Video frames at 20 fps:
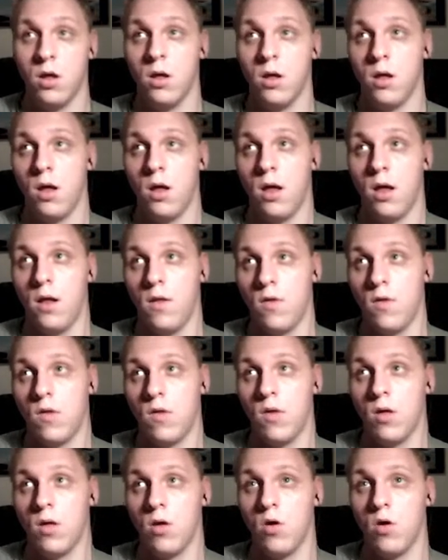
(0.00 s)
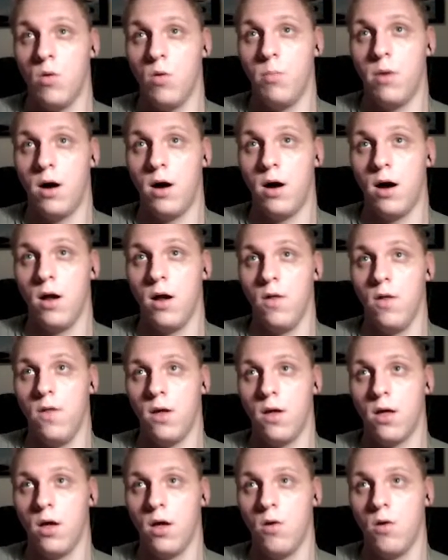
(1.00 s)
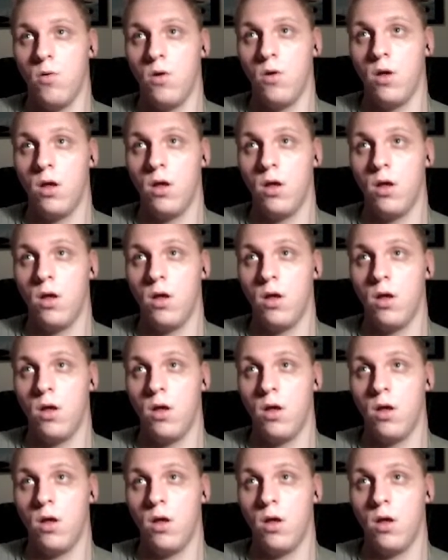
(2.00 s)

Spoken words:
and compile the code.